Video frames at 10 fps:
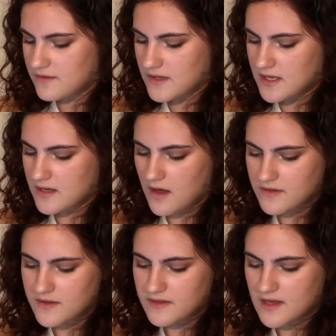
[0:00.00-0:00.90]
The
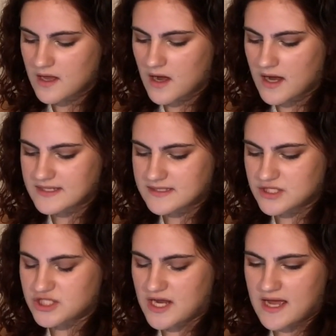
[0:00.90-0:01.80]
other thing I
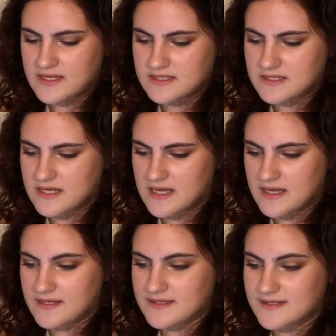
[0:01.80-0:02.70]
suggest
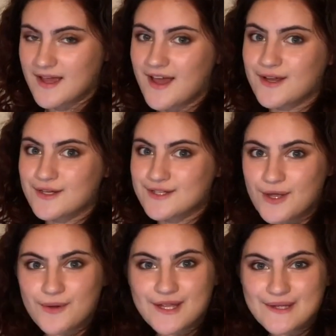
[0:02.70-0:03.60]
is
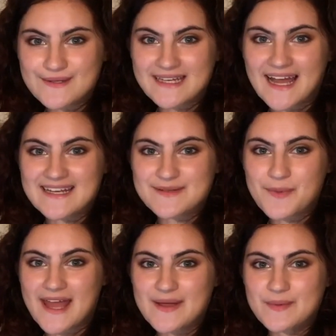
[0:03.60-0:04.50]
don't use lined
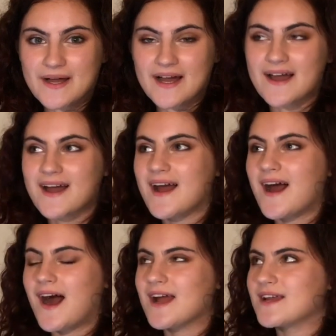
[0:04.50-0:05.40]
paper.
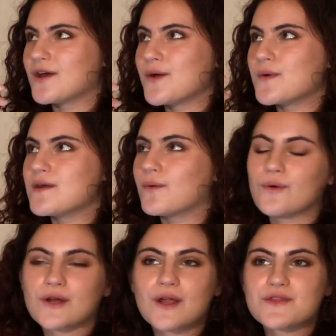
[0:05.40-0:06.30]
I know we
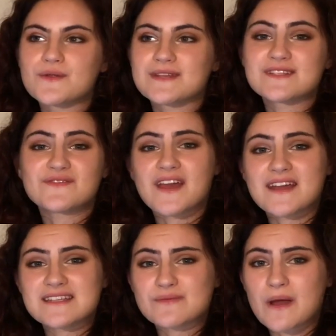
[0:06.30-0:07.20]
all go through this
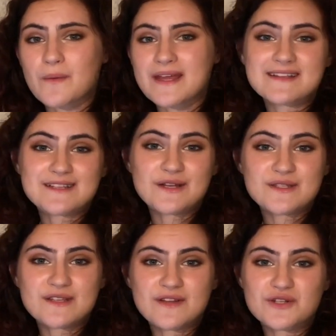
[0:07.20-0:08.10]
phase where we
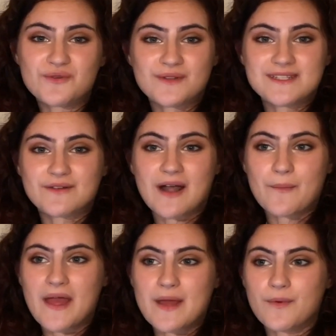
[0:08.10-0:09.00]
exclusively draw on
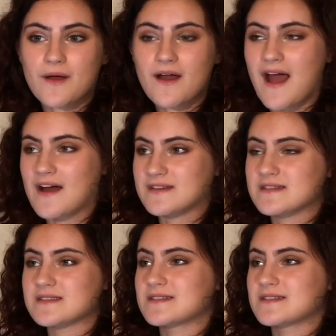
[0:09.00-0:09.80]
scrap paper and